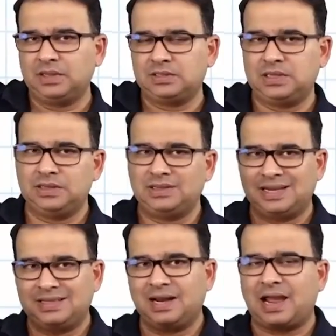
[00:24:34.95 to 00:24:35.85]
see
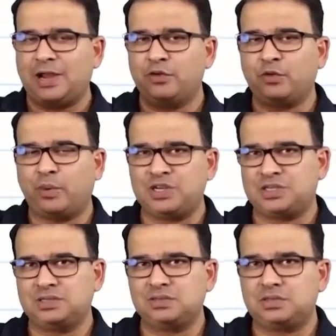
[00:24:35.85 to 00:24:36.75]
there are kind of
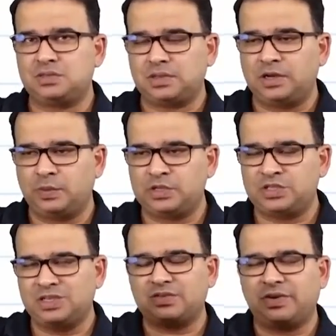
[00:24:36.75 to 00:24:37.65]
questions in which
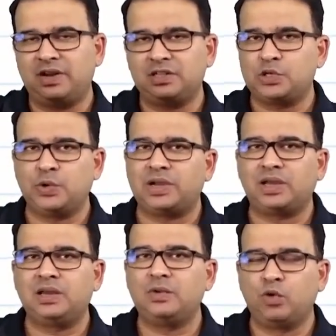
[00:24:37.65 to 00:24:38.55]
just reading
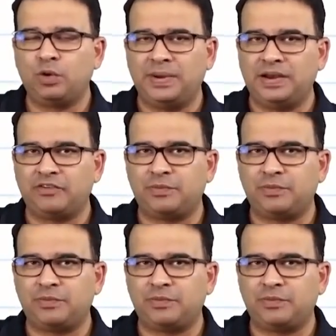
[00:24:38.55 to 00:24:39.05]
theoretically won't be enough,